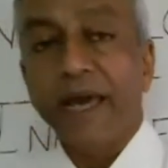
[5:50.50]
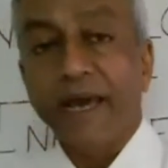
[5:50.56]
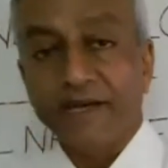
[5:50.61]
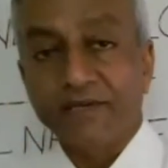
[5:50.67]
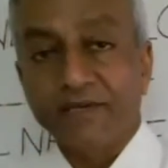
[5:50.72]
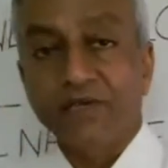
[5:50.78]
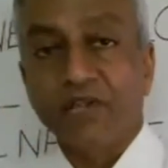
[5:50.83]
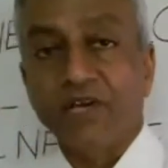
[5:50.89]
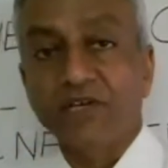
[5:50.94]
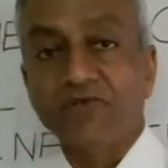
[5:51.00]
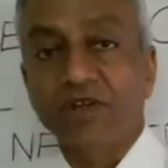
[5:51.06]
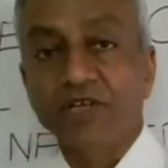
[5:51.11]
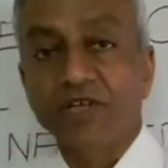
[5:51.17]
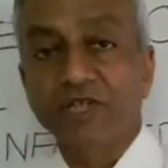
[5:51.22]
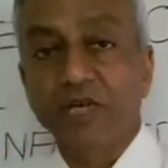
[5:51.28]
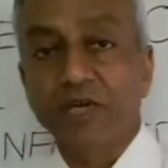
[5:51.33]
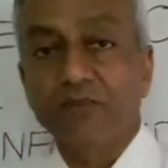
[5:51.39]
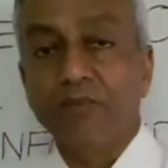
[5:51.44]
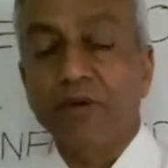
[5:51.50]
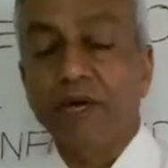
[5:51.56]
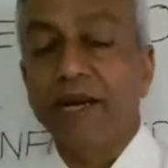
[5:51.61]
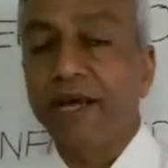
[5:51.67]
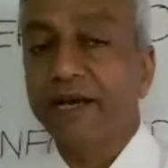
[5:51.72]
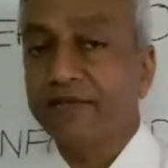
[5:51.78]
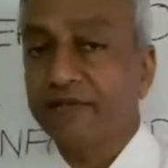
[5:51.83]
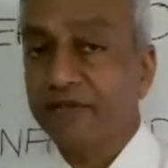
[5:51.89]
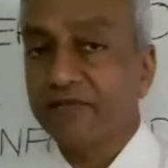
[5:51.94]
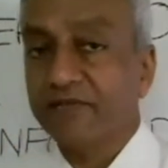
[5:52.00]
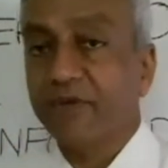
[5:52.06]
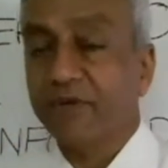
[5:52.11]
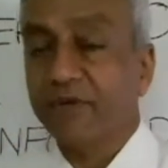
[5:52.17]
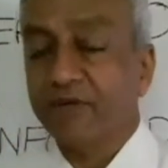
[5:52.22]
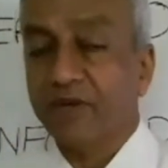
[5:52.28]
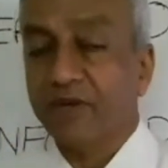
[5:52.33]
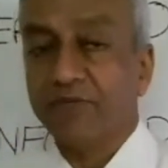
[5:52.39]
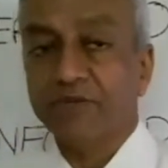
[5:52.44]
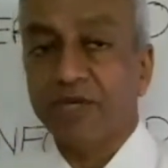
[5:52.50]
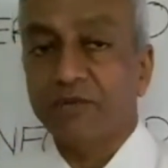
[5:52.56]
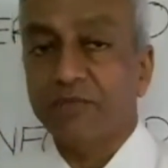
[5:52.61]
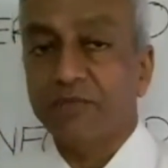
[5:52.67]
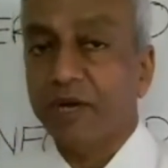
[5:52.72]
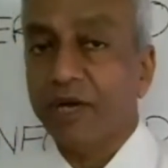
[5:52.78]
exercise regime and exercise prescription,